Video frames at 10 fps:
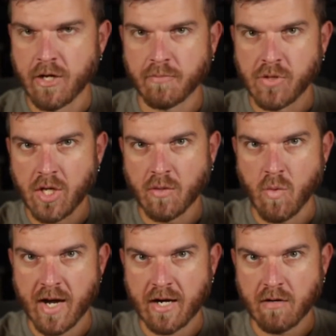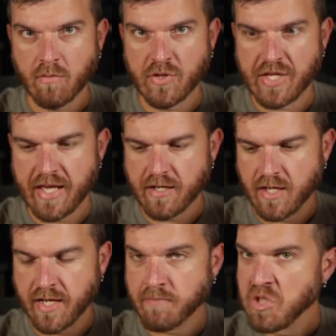plug wire with the end
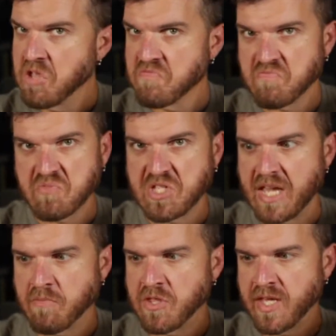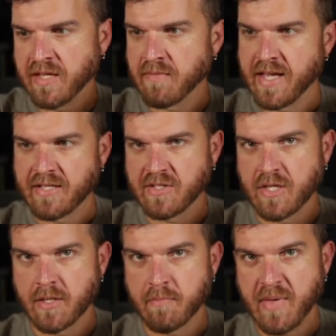on it. Same thing, has
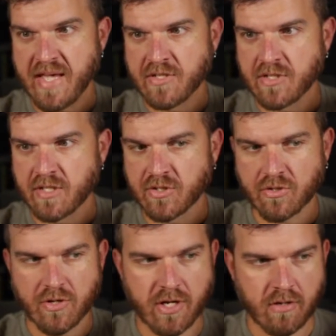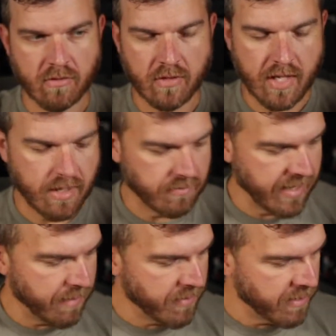the base to screw your
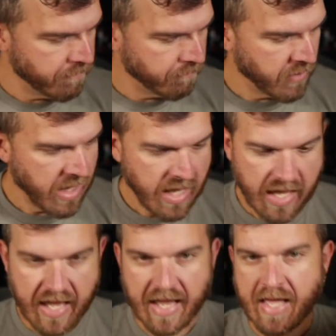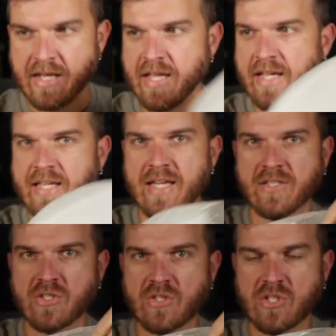lamp in, and it
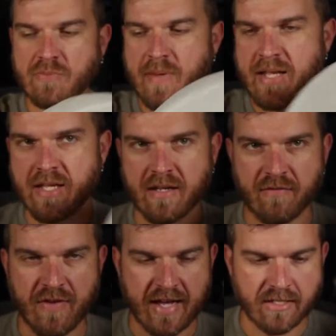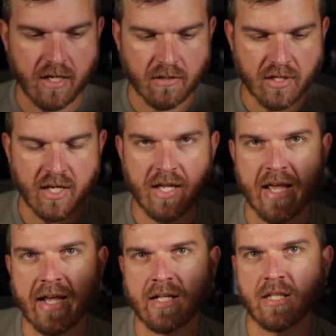gets suspended. In fact, I'll cut
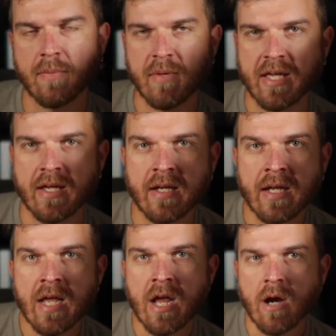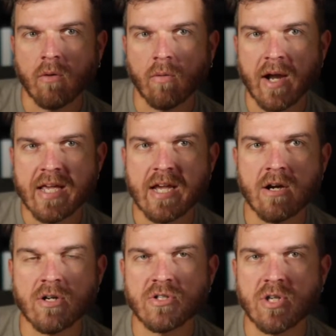a clip in right
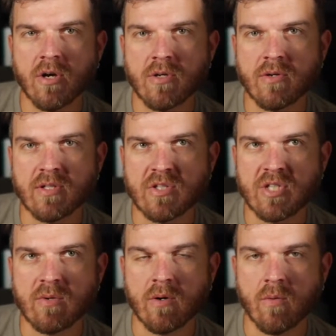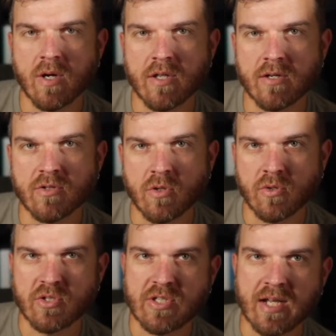here so you can see what one of those
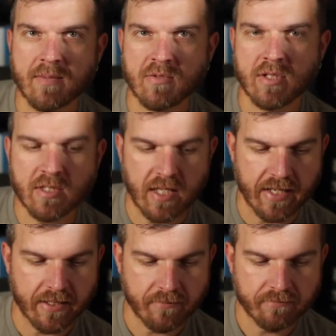whole setups looks like.